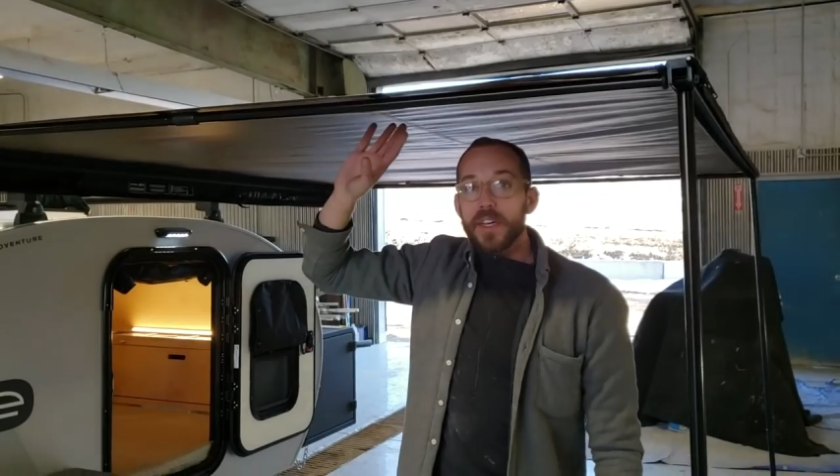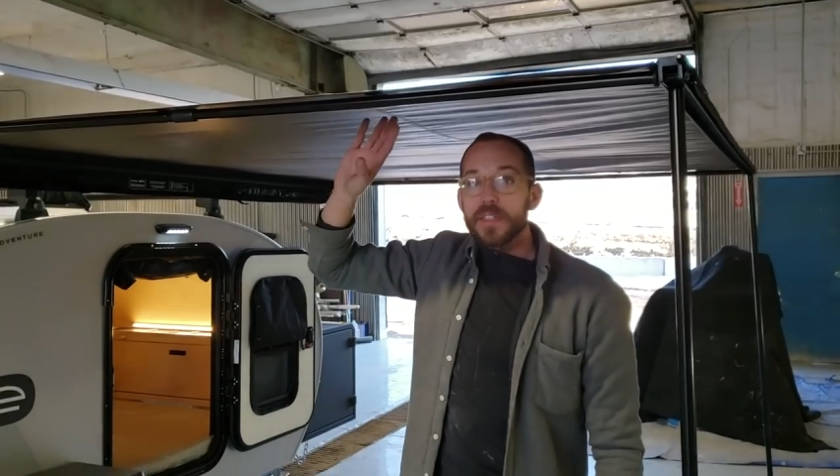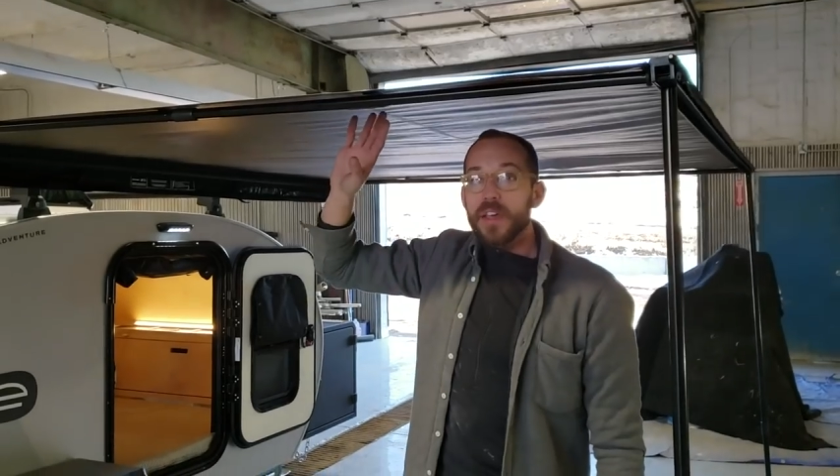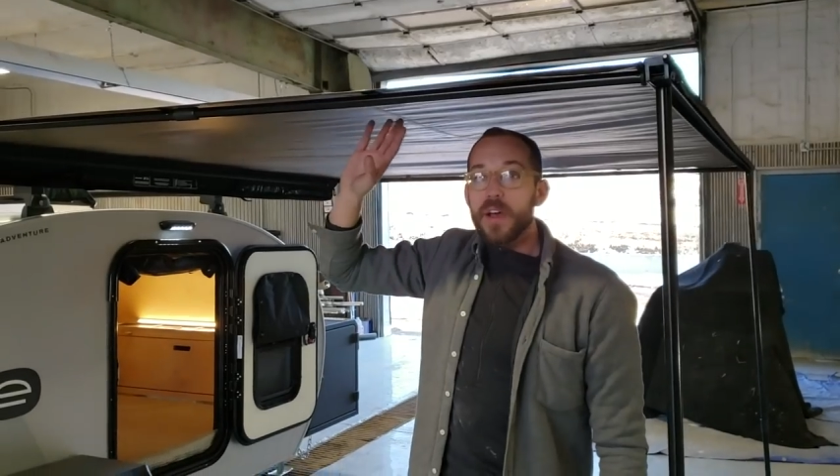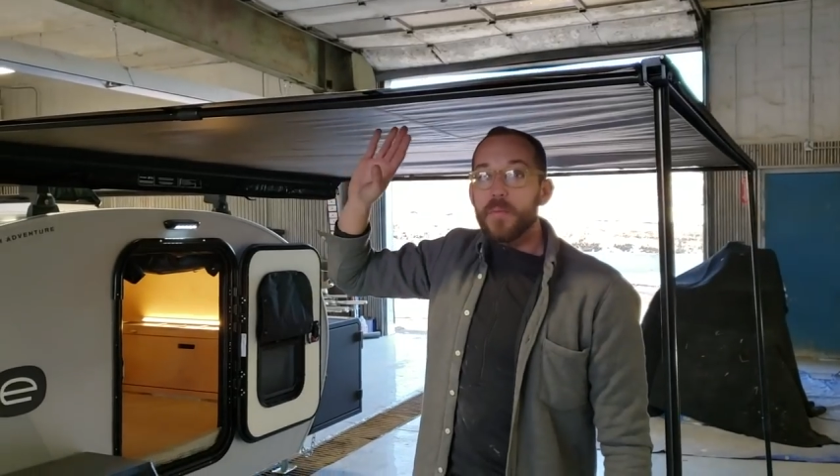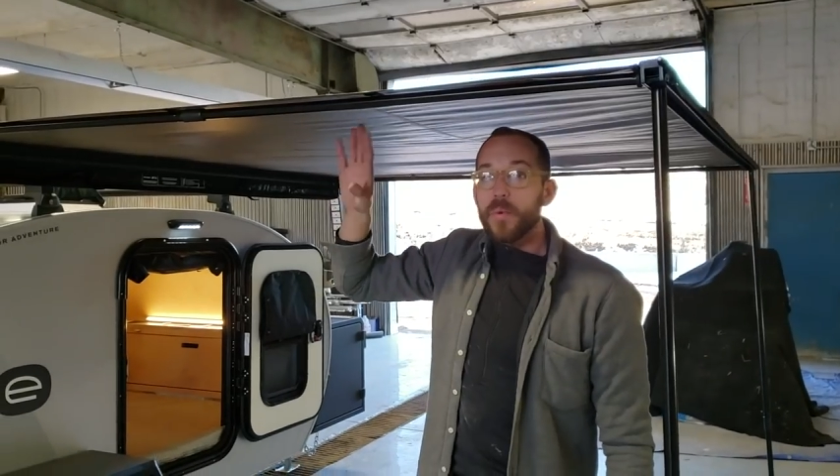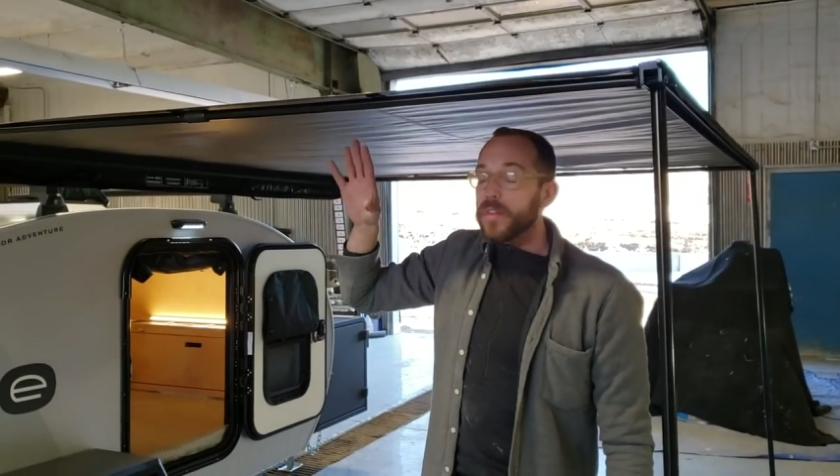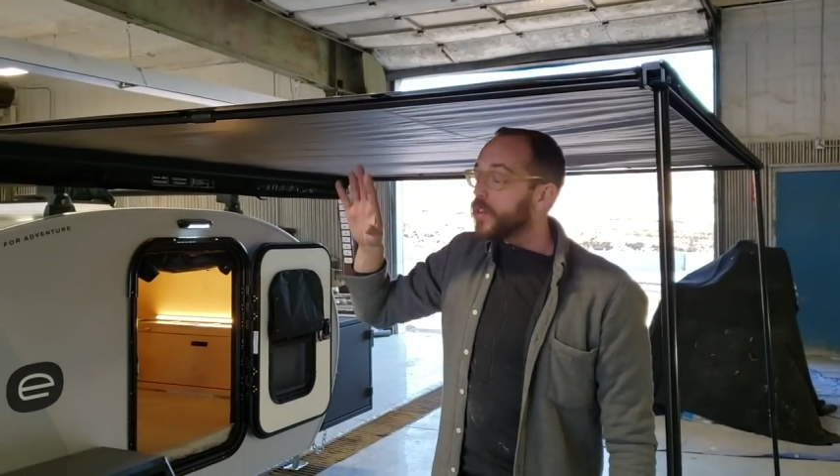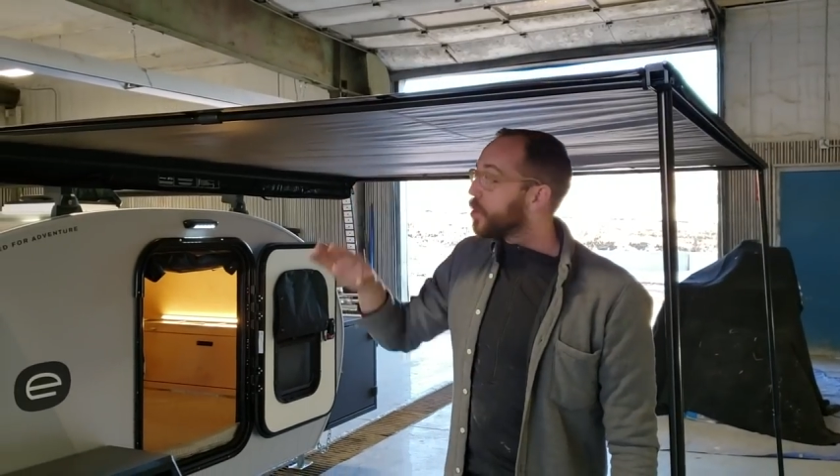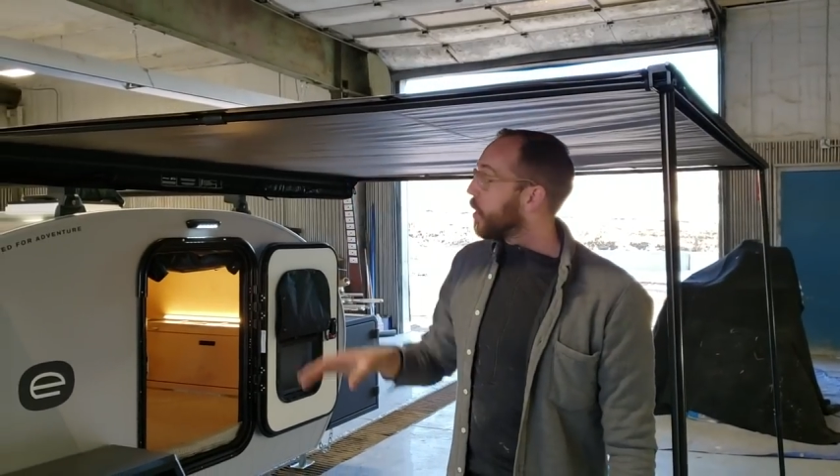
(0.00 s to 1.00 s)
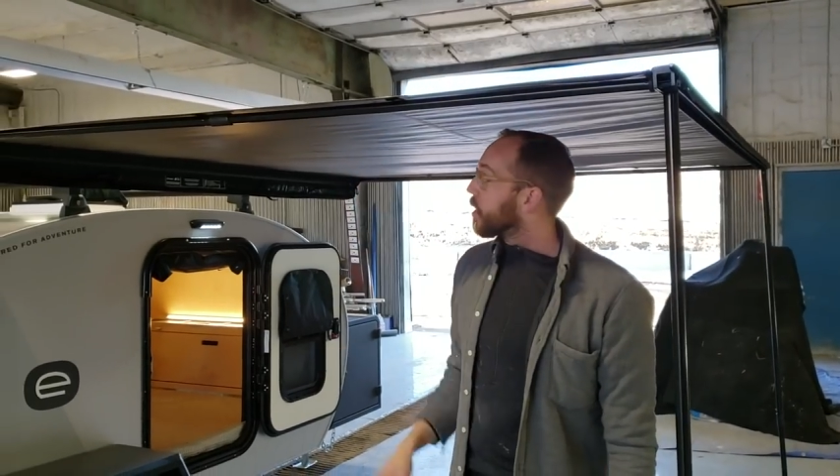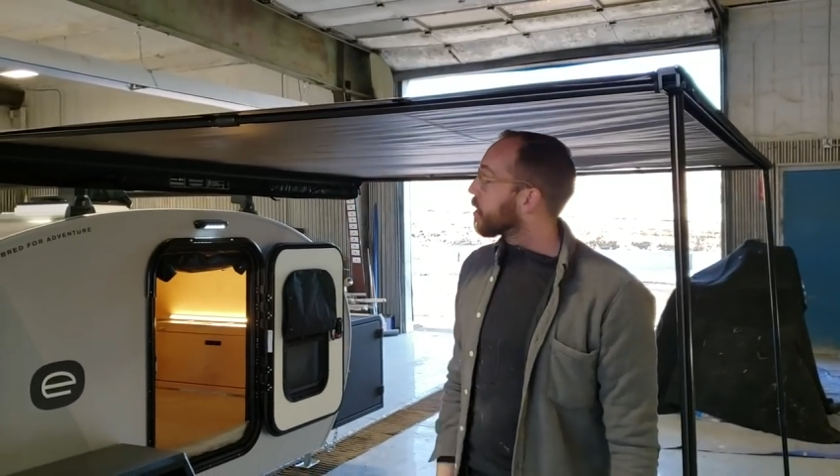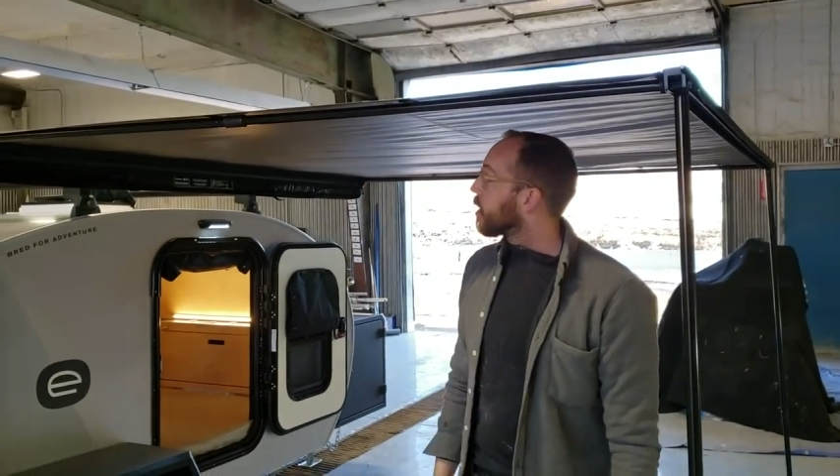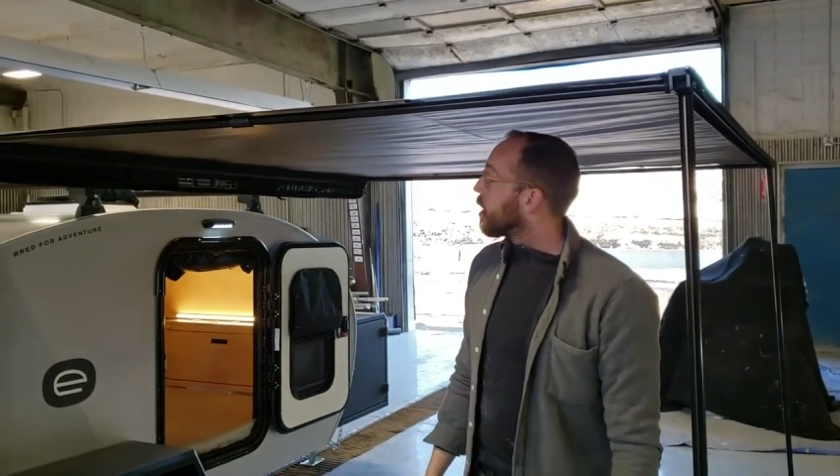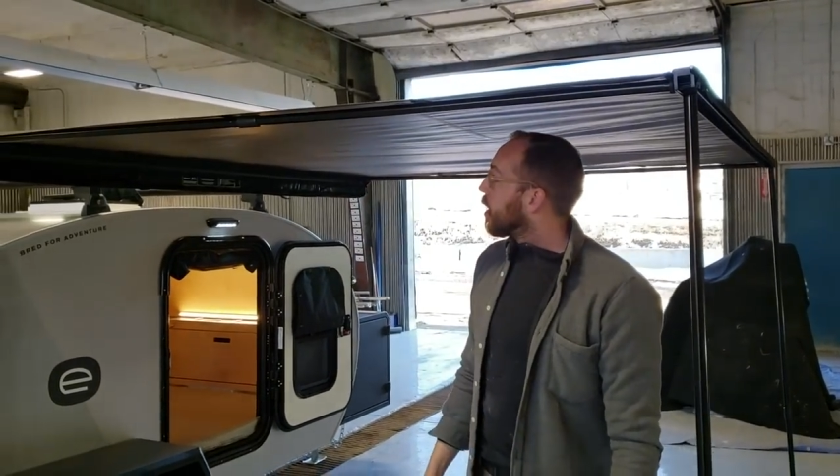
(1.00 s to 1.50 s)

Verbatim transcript: does come with the trailer,